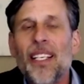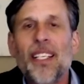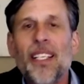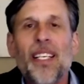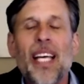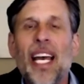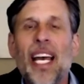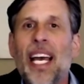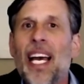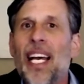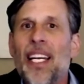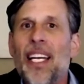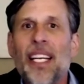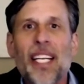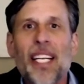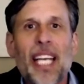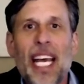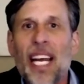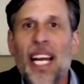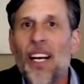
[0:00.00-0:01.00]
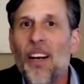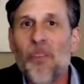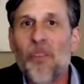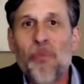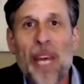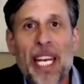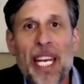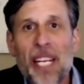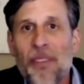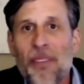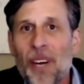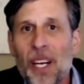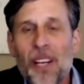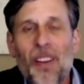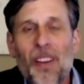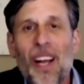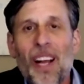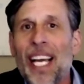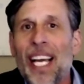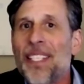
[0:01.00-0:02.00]
And again, many of our
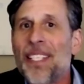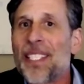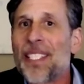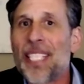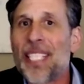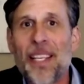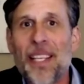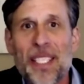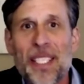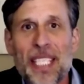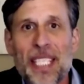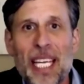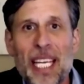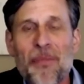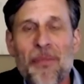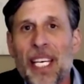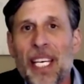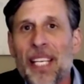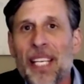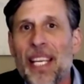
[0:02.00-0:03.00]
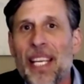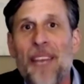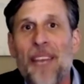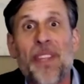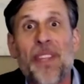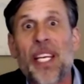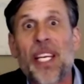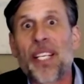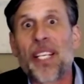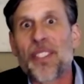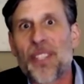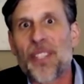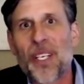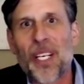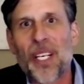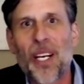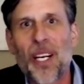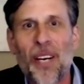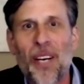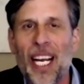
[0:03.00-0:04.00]
clients say the same thing. They have things that are
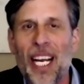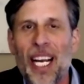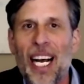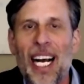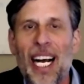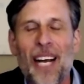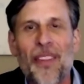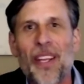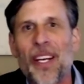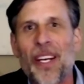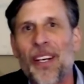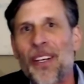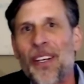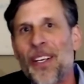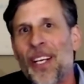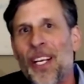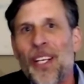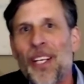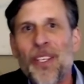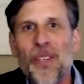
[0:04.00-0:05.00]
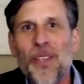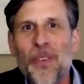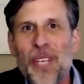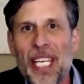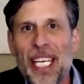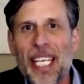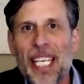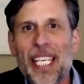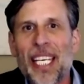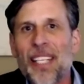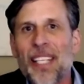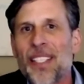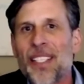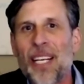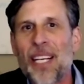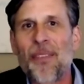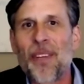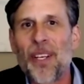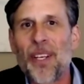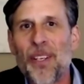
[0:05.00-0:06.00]
going on that are unique, and
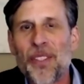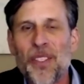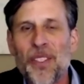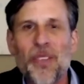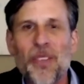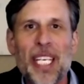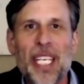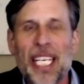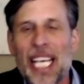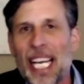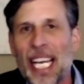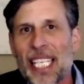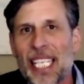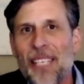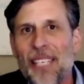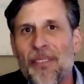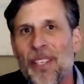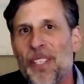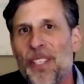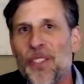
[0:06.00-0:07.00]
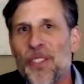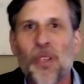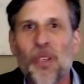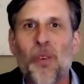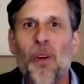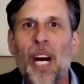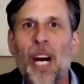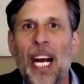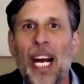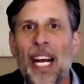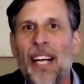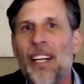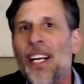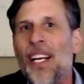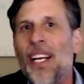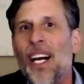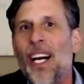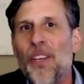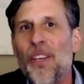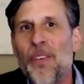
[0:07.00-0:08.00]
some of those unique activities require
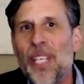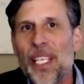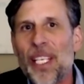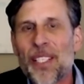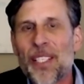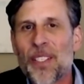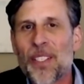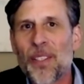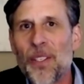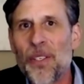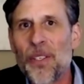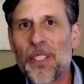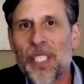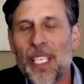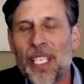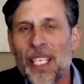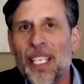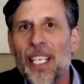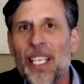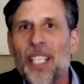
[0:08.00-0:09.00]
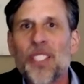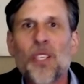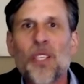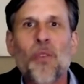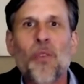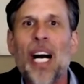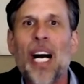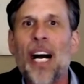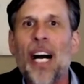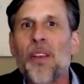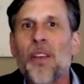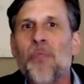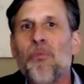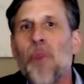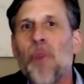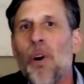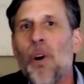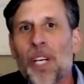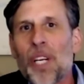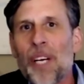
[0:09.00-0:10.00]
a unique solution. So while the
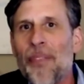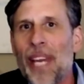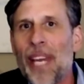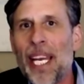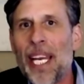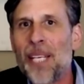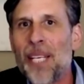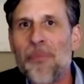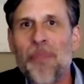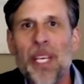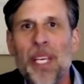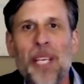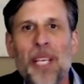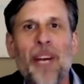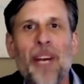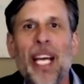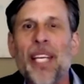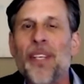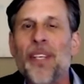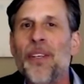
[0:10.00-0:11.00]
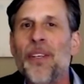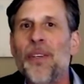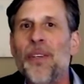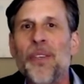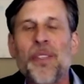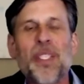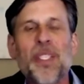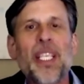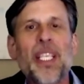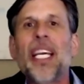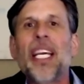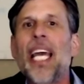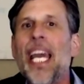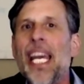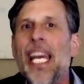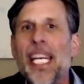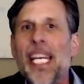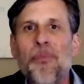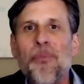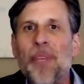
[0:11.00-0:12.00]
bulk of ADP might use
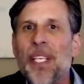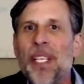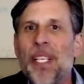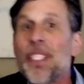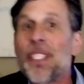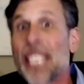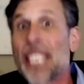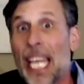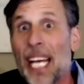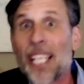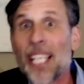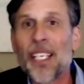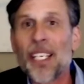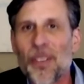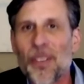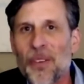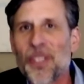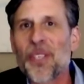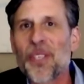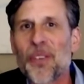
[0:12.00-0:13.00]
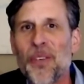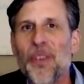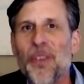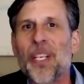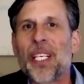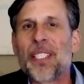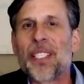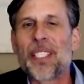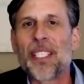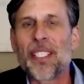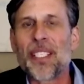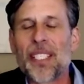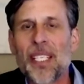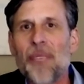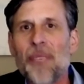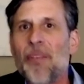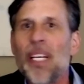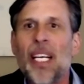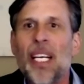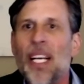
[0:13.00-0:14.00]
ADP standard recruiting
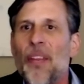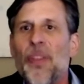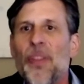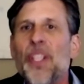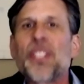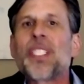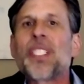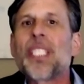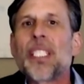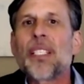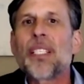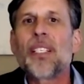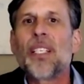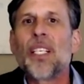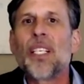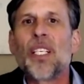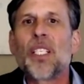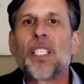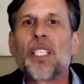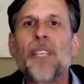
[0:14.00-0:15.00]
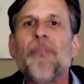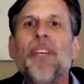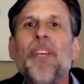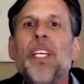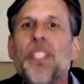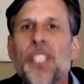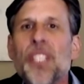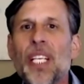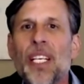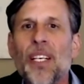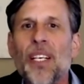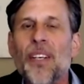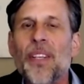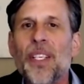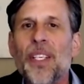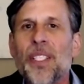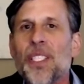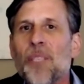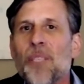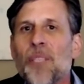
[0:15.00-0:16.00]
system, this division or
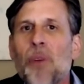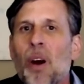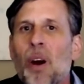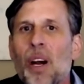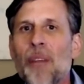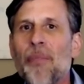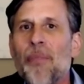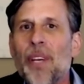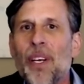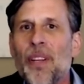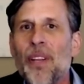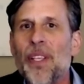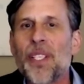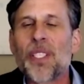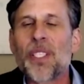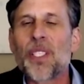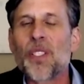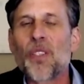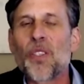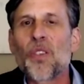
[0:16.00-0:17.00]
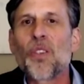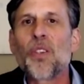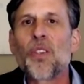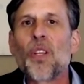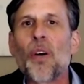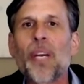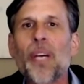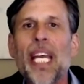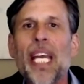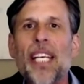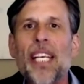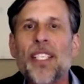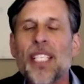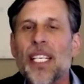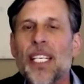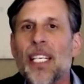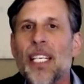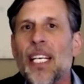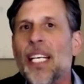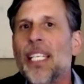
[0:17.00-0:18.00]
this department or this
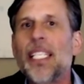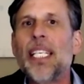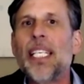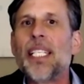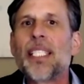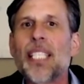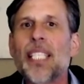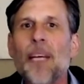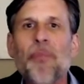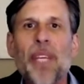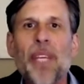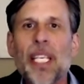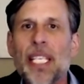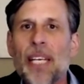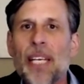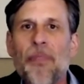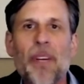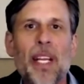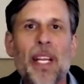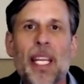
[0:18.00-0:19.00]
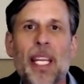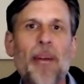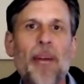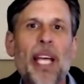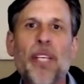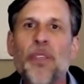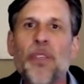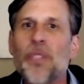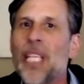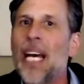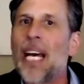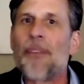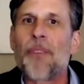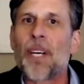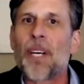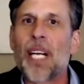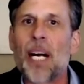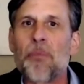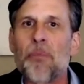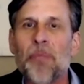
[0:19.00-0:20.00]
location needs something different. And they might use that for
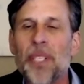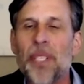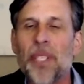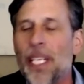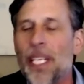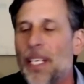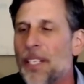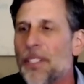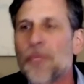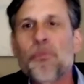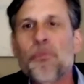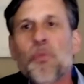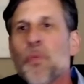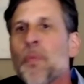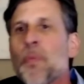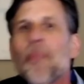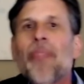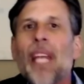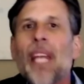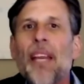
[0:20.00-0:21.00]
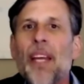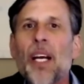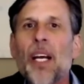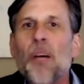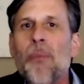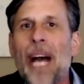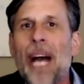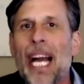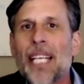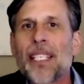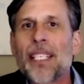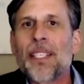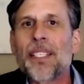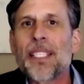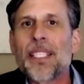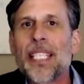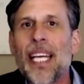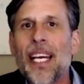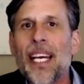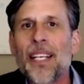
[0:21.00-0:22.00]
a couple of years and then go back to the
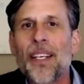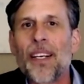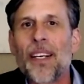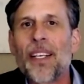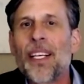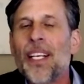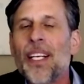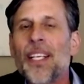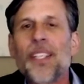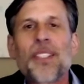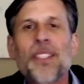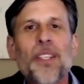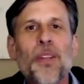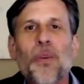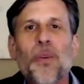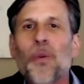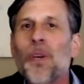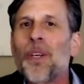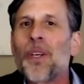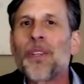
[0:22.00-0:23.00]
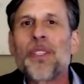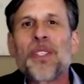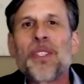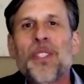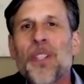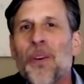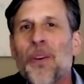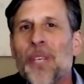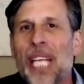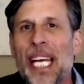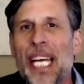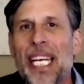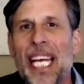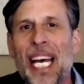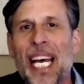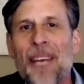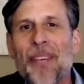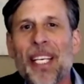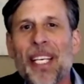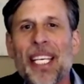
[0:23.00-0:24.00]
standard. So the world is so
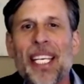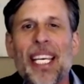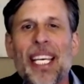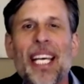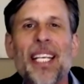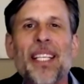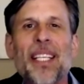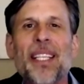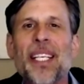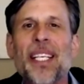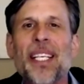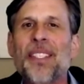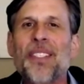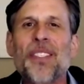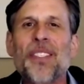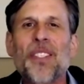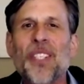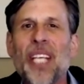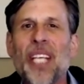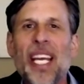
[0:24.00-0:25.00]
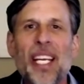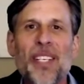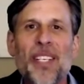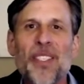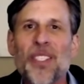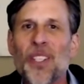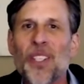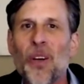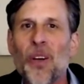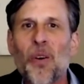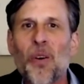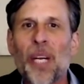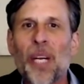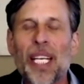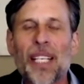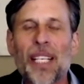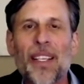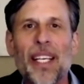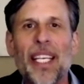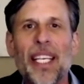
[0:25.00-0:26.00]
dynamic again and things change so
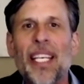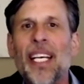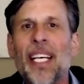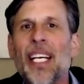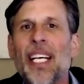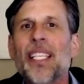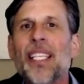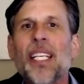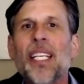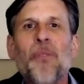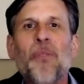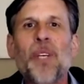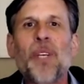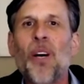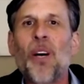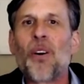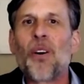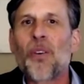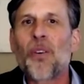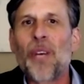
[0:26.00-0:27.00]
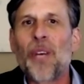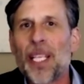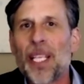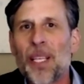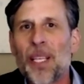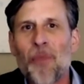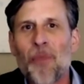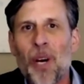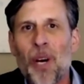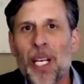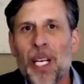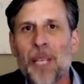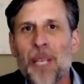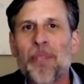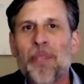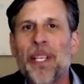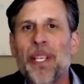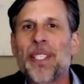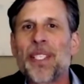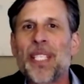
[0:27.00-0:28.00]
quickly that if we don't create the
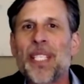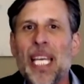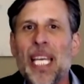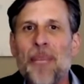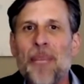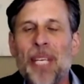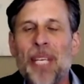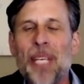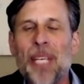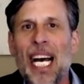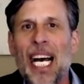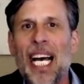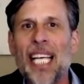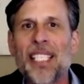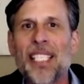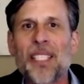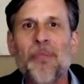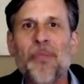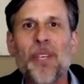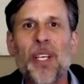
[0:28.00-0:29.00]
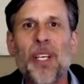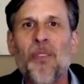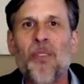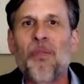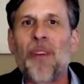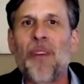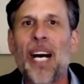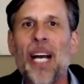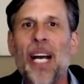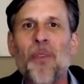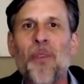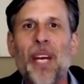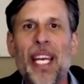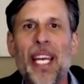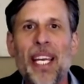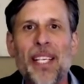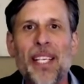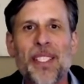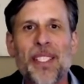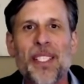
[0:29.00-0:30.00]
marketplace and the APIs and we don't find
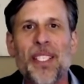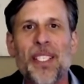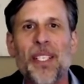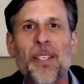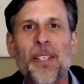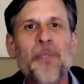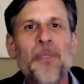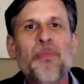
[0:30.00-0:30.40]
ways to,